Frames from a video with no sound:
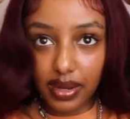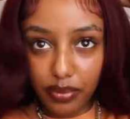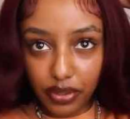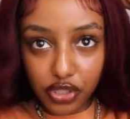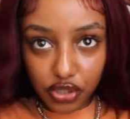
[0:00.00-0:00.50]
And I'm
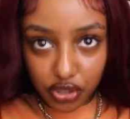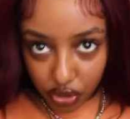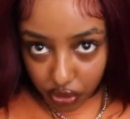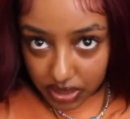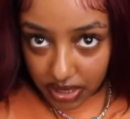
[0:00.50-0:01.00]
pretty sure it's
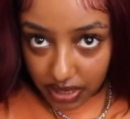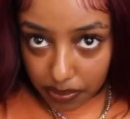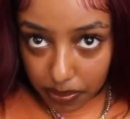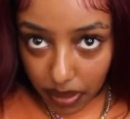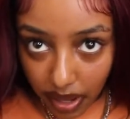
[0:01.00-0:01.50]

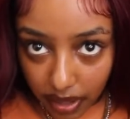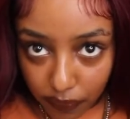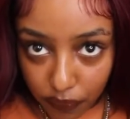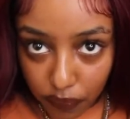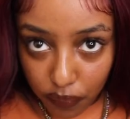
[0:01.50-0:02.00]
13 by
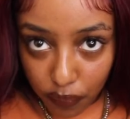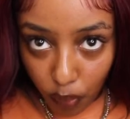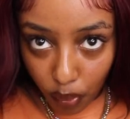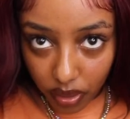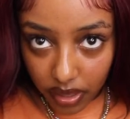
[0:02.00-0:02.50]

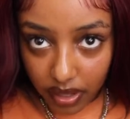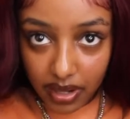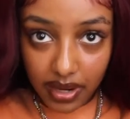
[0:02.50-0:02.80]
4.